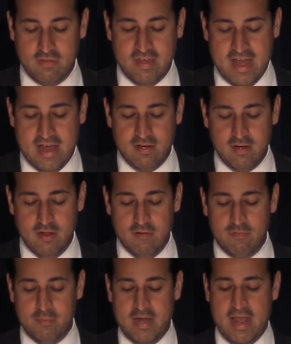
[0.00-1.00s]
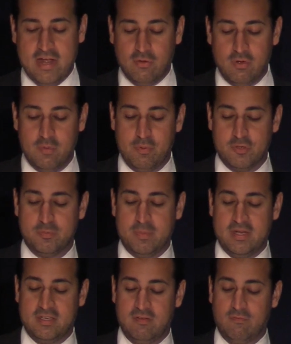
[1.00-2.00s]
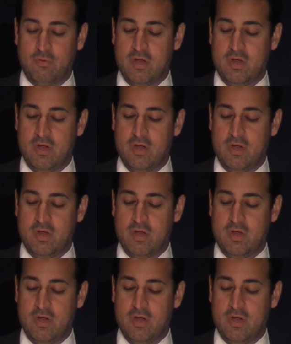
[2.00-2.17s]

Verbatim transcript: that from an equity perspective,